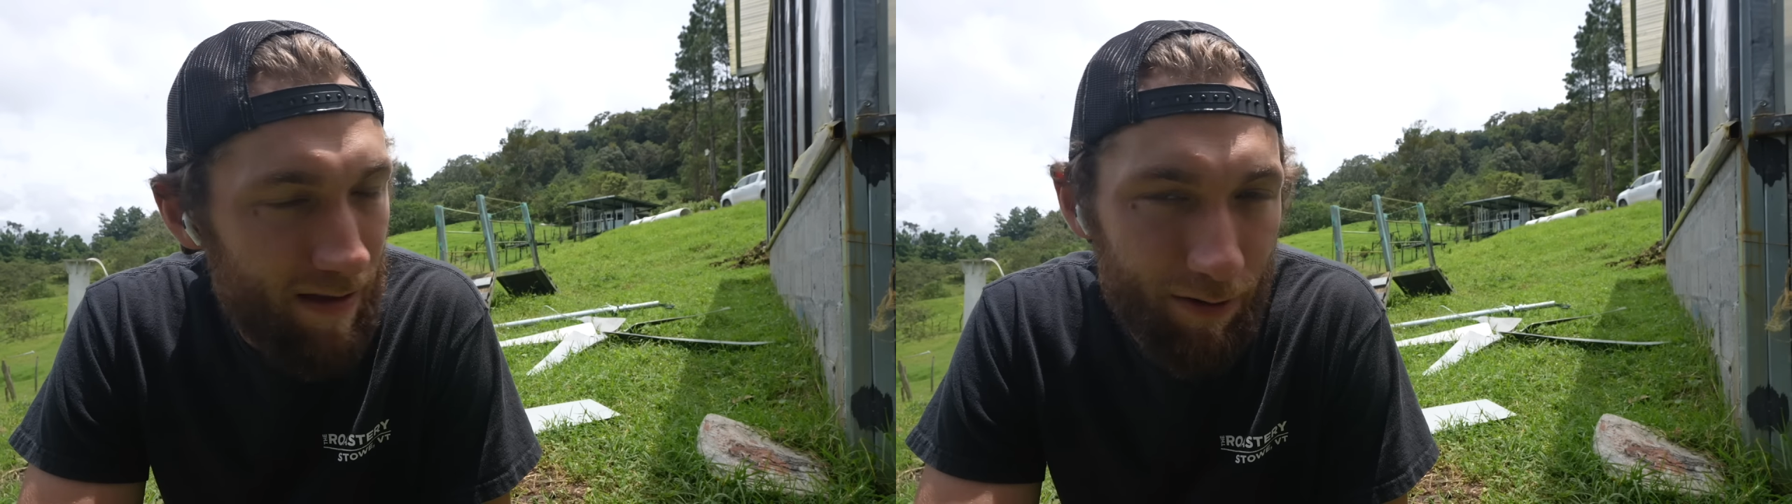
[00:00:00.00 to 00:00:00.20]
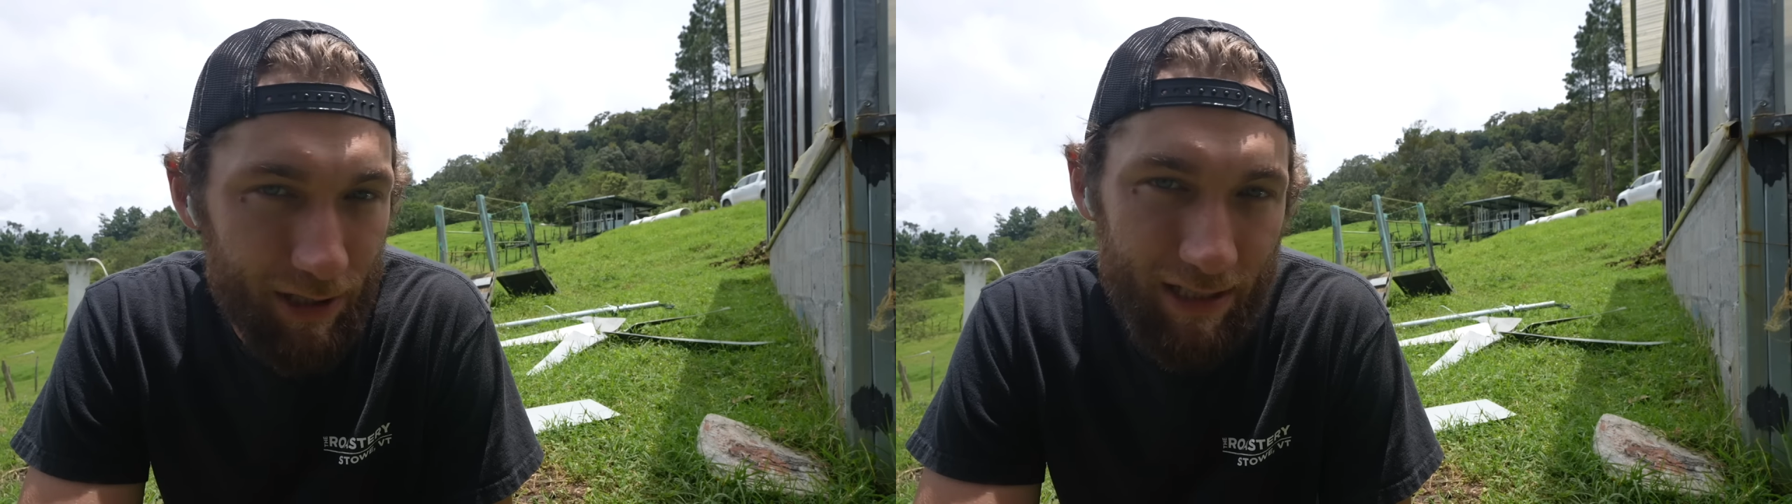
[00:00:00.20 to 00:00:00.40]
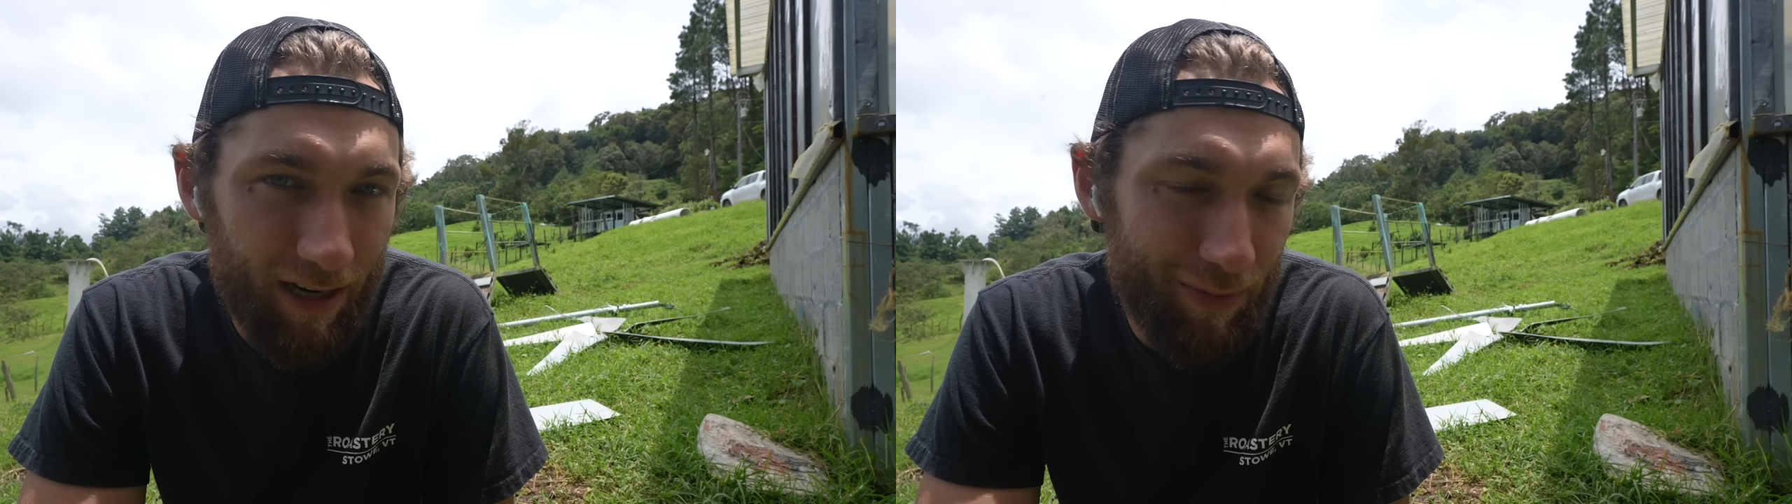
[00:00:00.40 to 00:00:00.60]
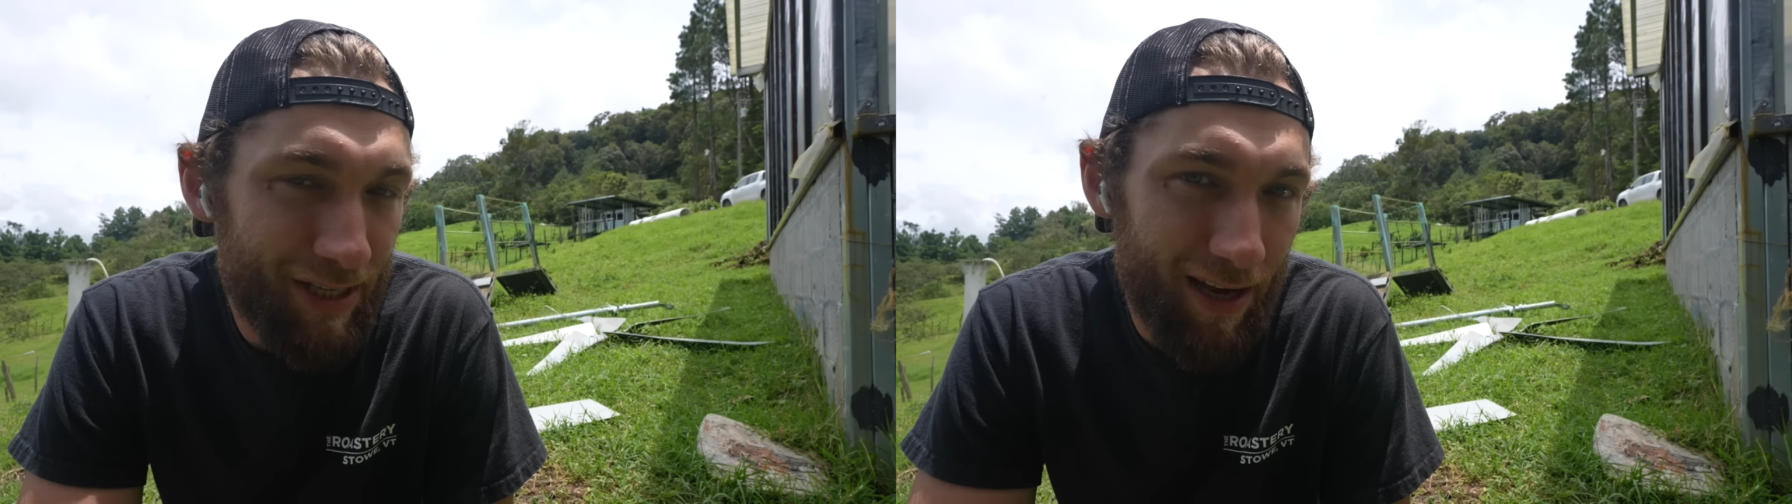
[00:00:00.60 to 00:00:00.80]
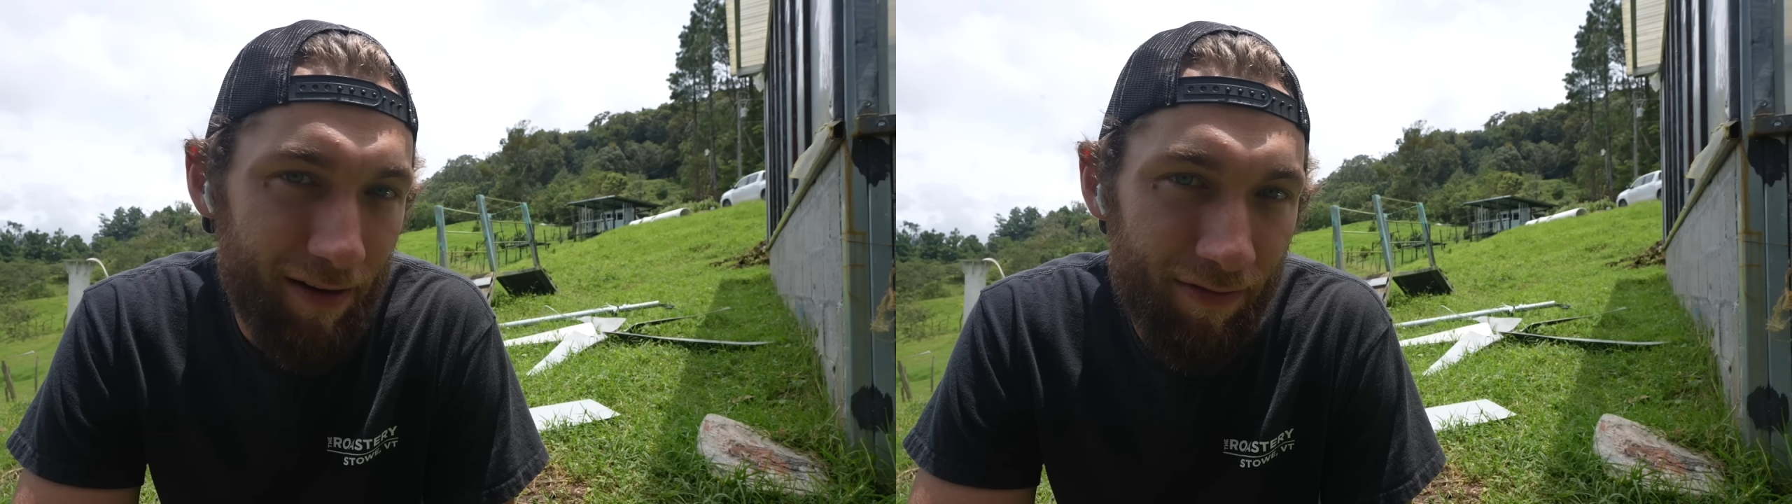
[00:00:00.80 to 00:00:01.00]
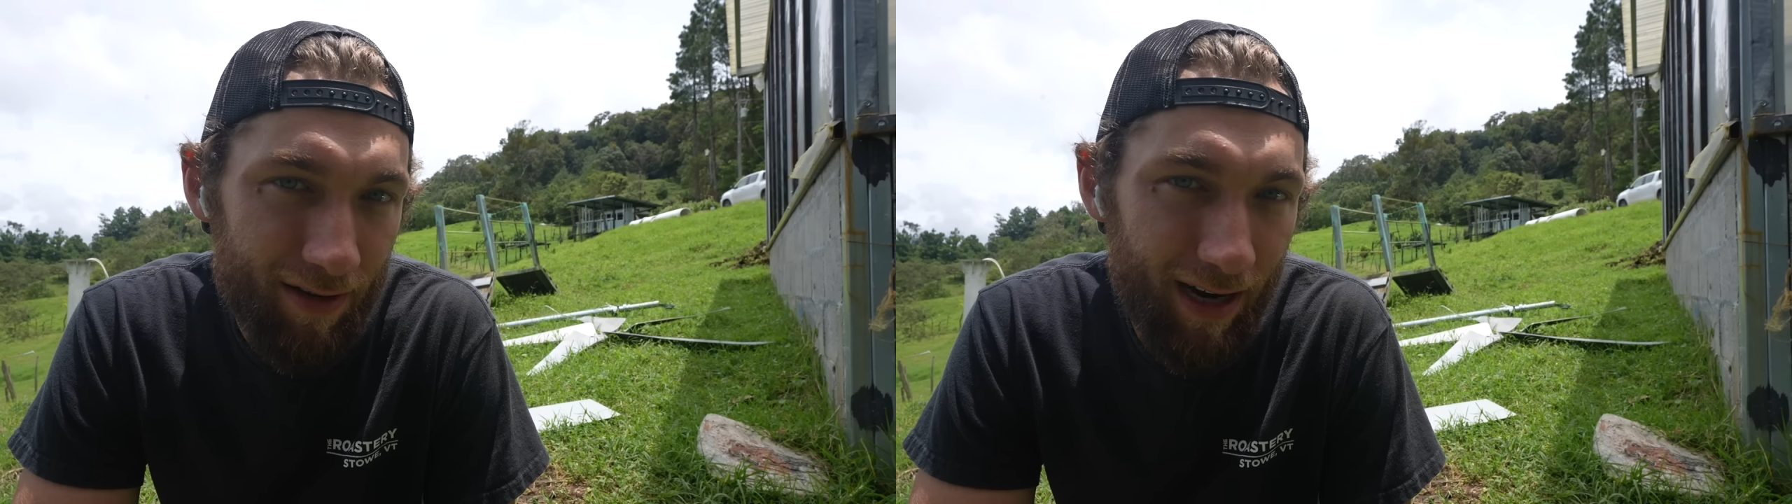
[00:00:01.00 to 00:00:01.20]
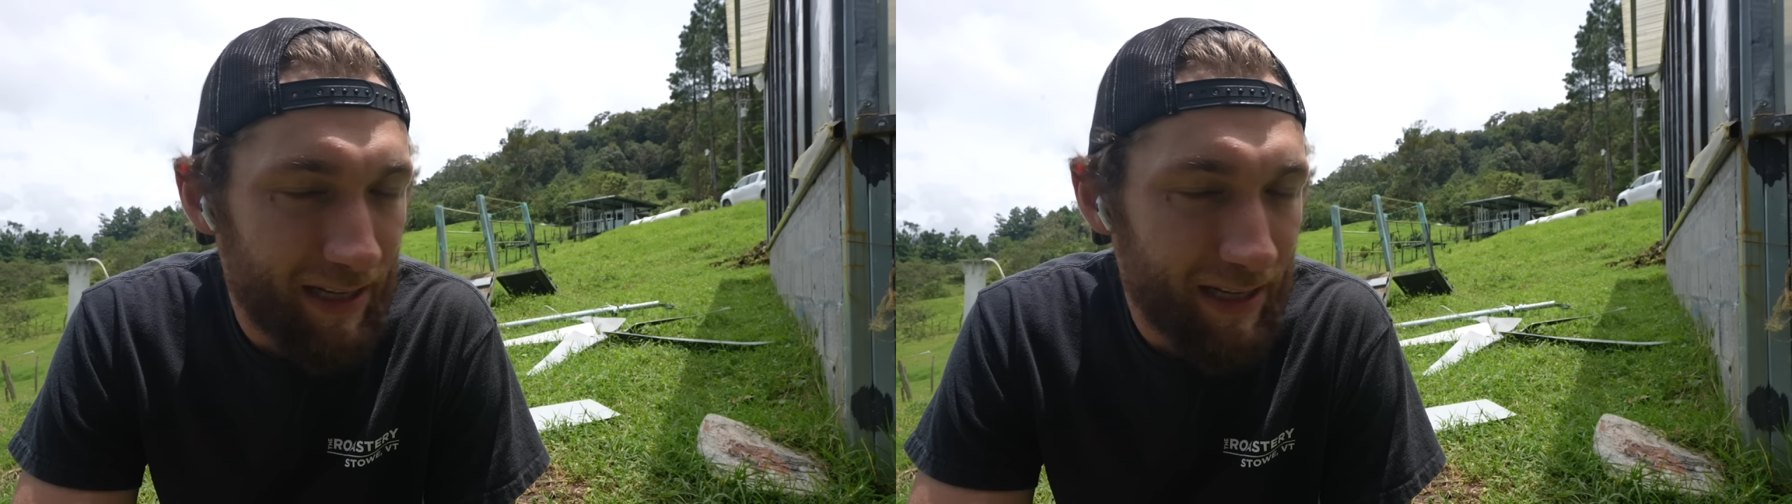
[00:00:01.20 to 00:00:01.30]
It wasn't gonna be safe. I